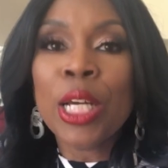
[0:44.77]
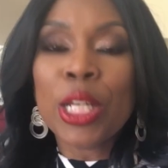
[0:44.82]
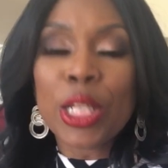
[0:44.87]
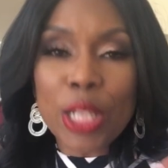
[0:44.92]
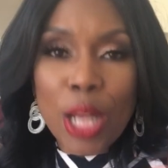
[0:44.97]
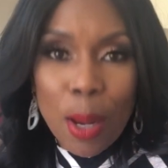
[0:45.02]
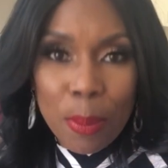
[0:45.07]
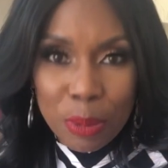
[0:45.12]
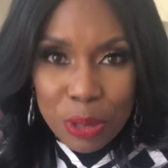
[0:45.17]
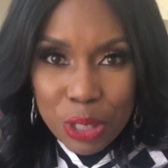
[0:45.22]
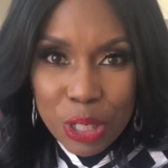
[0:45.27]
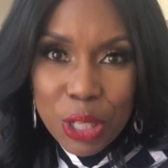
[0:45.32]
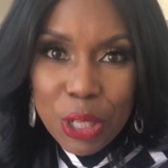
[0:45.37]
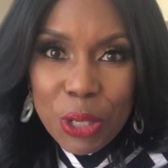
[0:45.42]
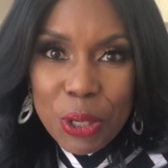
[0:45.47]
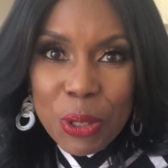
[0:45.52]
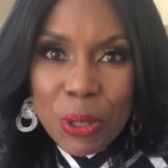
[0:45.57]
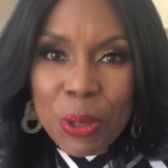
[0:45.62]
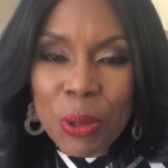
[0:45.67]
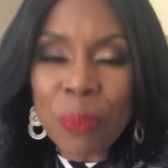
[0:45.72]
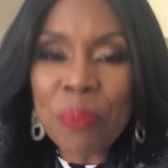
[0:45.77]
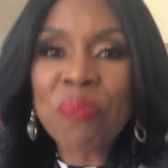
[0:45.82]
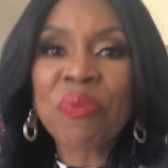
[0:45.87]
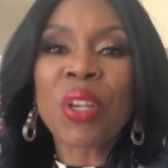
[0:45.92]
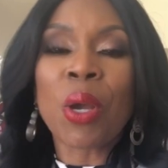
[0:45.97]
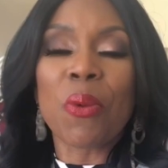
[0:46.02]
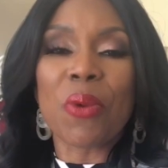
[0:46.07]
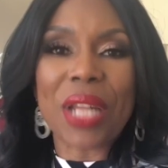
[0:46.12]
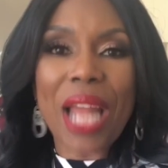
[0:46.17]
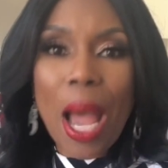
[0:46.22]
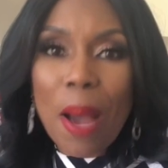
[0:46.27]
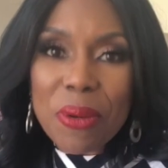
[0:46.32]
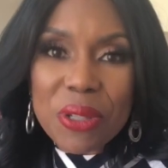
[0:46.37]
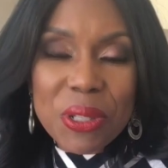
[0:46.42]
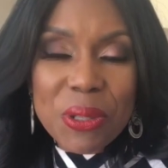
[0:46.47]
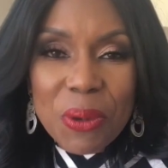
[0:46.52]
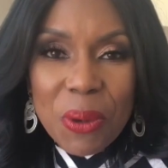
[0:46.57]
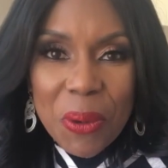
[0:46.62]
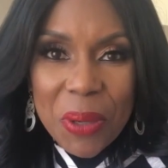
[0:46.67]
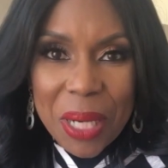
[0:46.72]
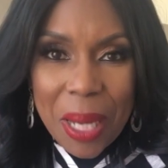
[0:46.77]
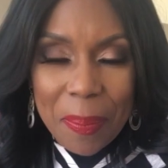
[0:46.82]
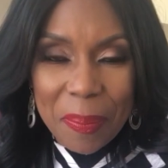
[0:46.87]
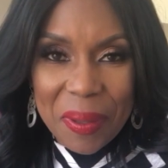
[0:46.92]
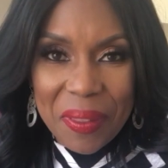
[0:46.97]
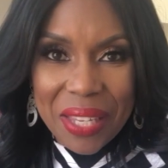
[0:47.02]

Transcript: Number two, when I was growing up